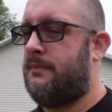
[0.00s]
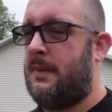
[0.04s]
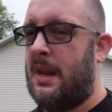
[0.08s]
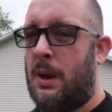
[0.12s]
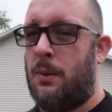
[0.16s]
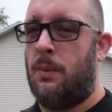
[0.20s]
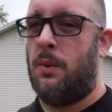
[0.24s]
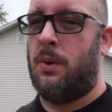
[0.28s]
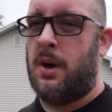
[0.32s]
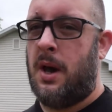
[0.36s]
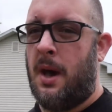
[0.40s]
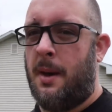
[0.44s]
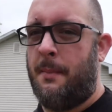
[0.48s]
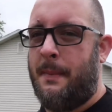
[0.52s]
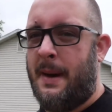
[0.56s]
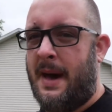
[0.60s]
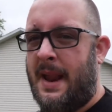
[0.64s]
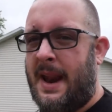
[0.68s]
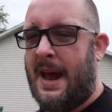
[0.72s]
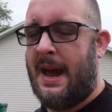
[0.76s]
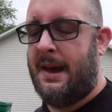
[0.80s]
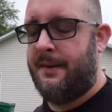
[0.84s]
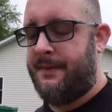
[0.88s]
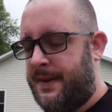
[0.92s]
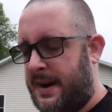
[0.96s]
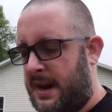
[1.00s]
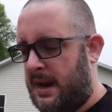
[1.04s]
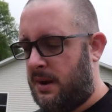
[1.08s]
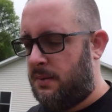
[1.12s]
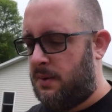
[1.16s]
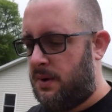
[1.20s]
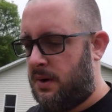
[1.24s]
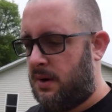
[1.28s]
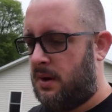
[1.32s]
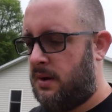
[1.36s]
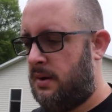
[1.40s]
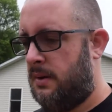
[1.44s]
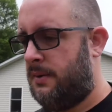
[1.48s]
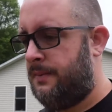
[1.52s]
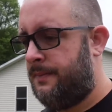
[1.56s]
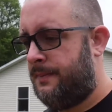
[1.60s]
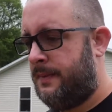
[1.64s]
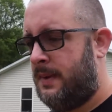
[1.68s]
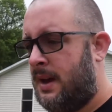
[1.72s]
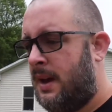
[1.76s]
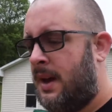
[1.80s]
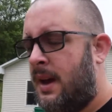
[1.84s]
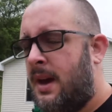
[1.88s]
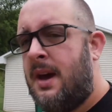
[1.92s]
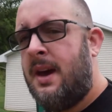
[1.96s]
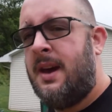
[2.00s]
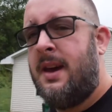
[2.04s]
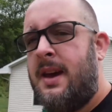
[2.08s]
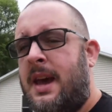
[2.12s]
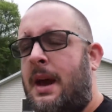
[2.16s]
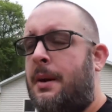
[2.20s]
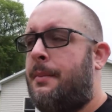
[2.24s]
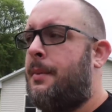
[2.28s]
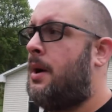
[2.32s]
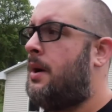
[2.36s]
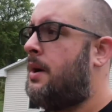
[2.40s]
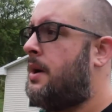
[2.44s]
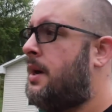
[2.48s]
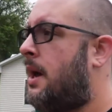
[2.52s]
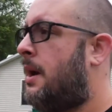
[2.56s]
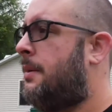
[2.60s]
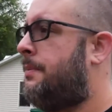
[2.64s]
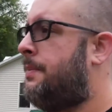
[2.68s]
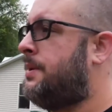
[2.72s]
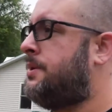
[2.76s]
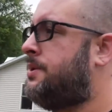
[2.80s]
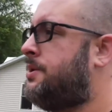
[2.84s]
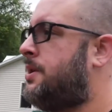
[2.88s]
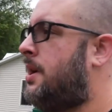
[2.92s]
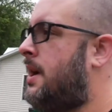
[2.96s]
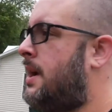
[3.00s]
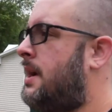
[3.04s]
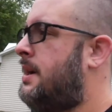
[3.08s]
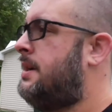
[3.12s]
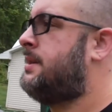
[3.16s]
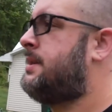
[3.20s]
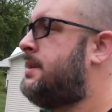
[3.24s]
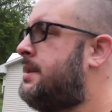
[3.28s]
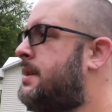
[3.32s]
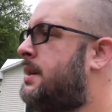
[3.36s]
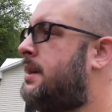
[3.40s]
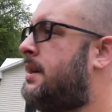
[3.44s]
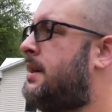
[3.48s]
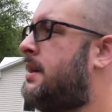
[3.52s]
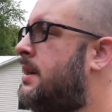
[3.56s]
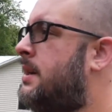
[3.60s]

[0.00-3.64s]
I woke up about half an hour ago. Yeah, I'm already up and dressed.